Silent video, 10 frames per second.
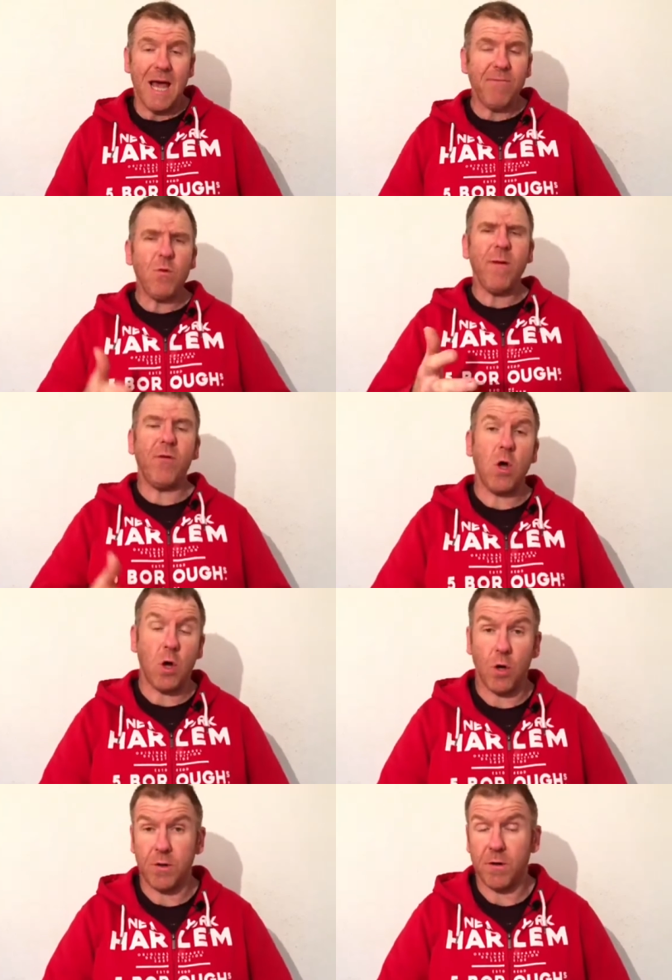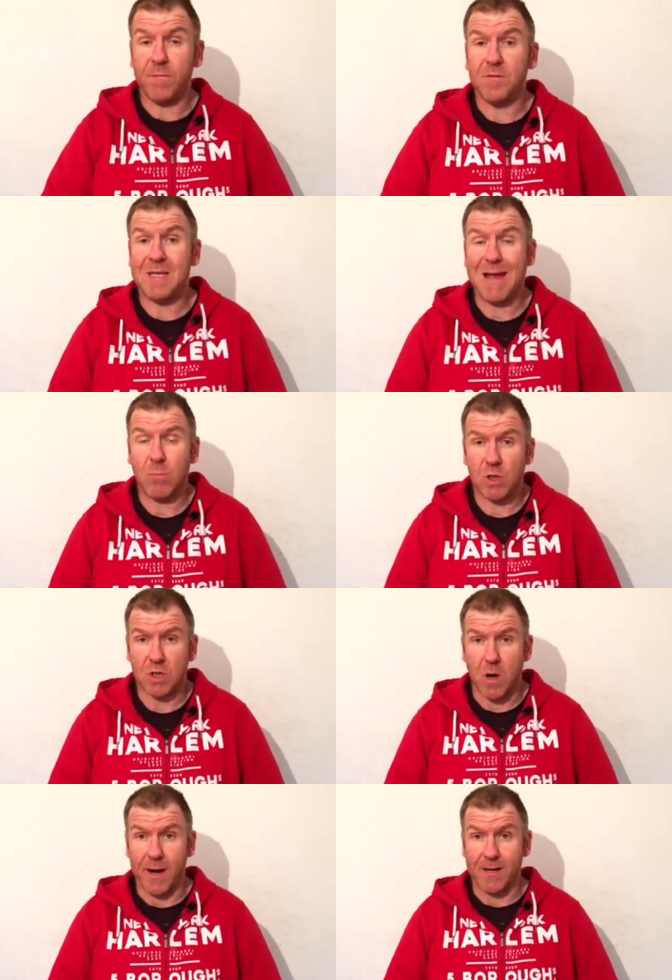Have you ever heard of
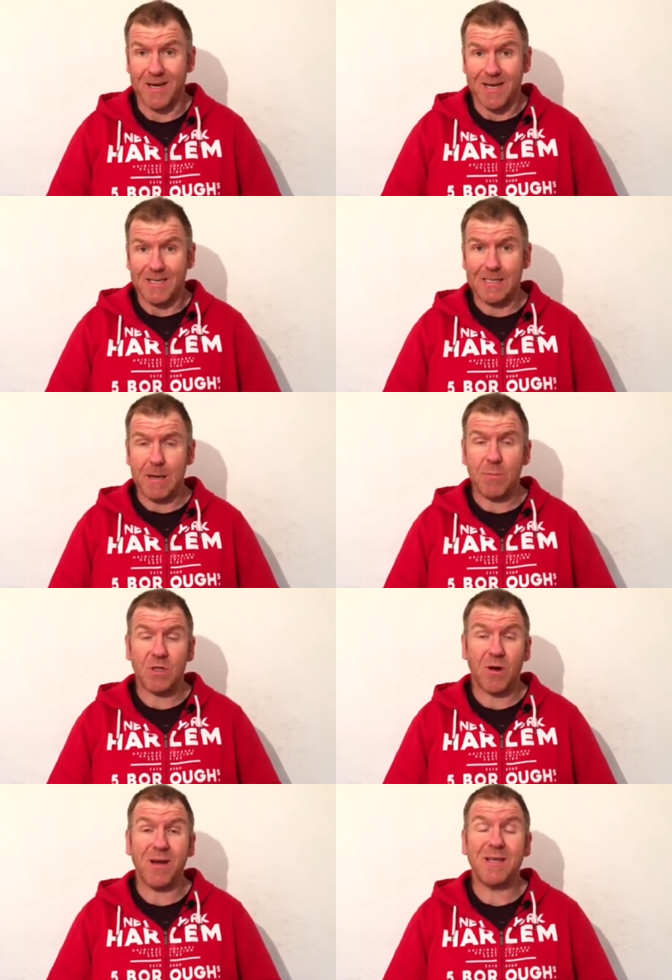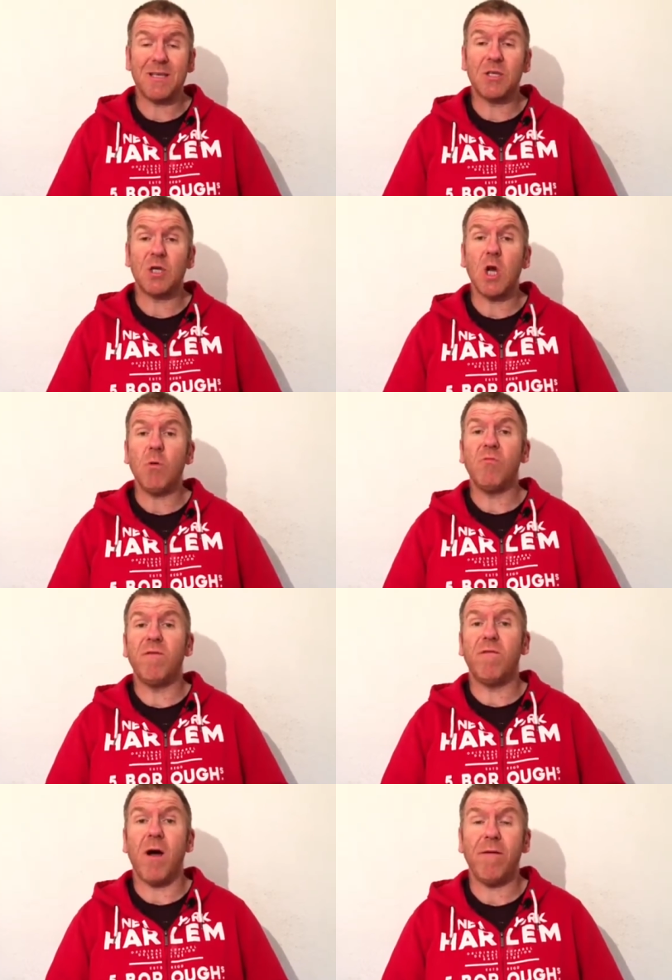democide? Democide is a term
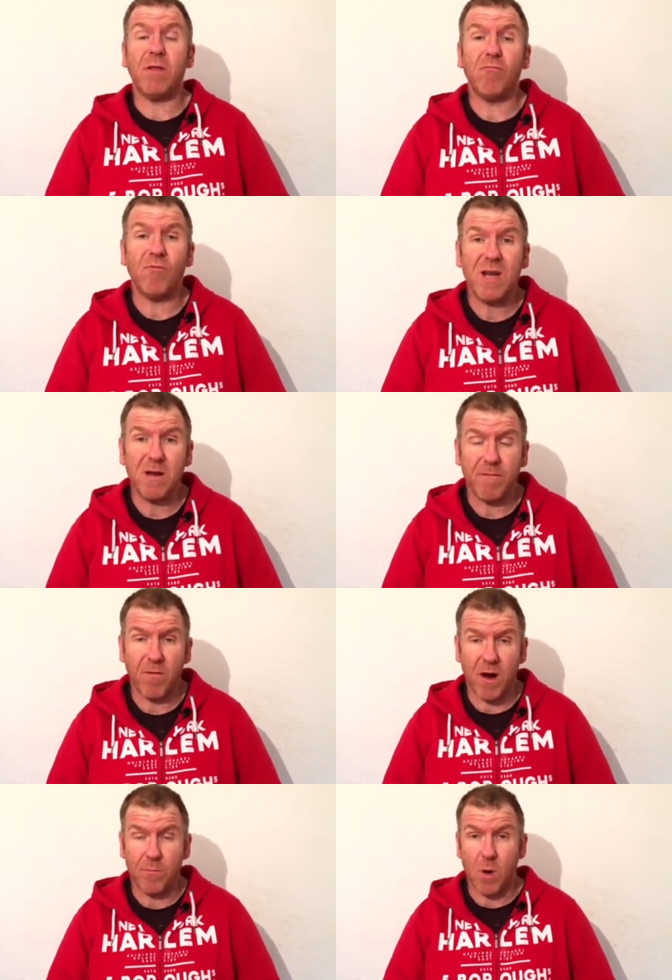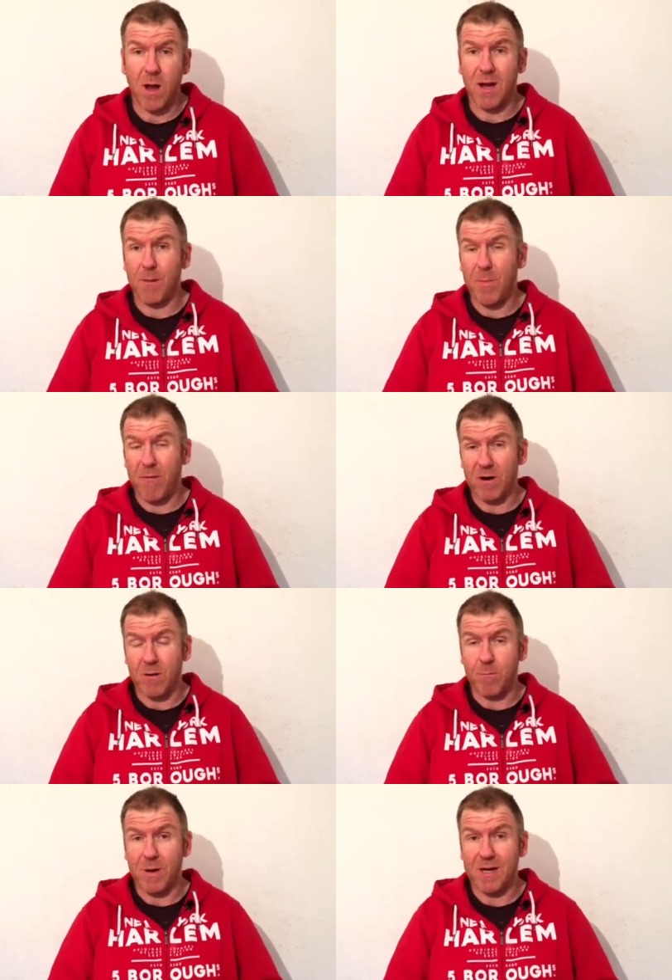revived and redefined by
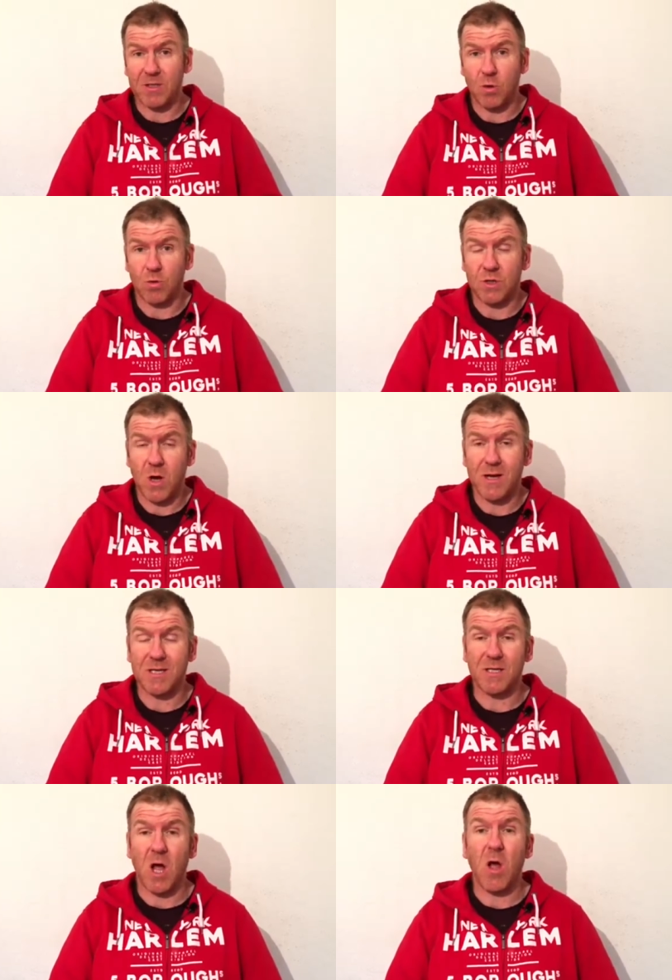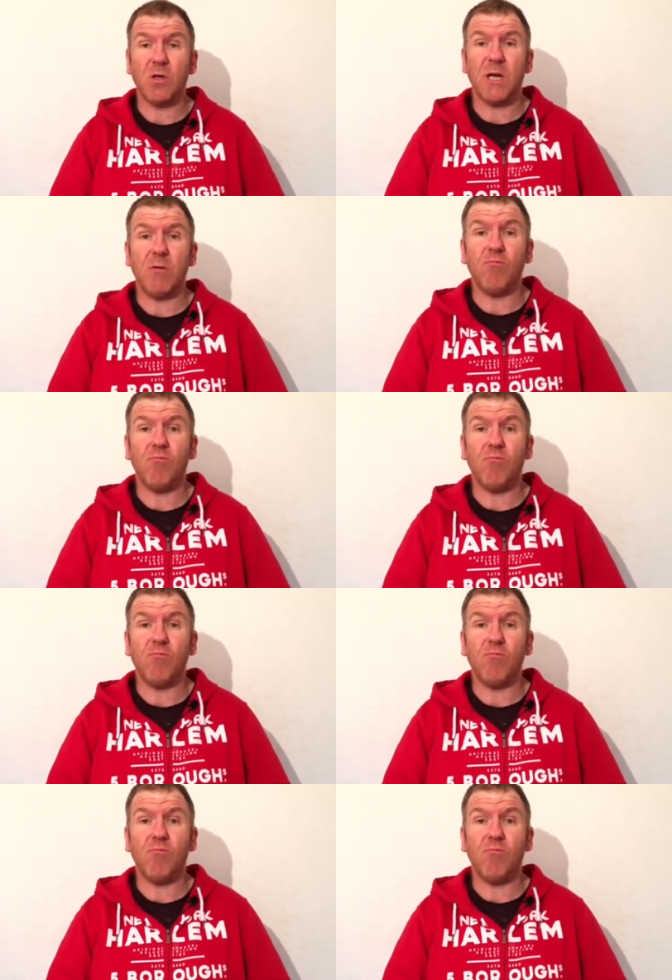American political scientist R.J.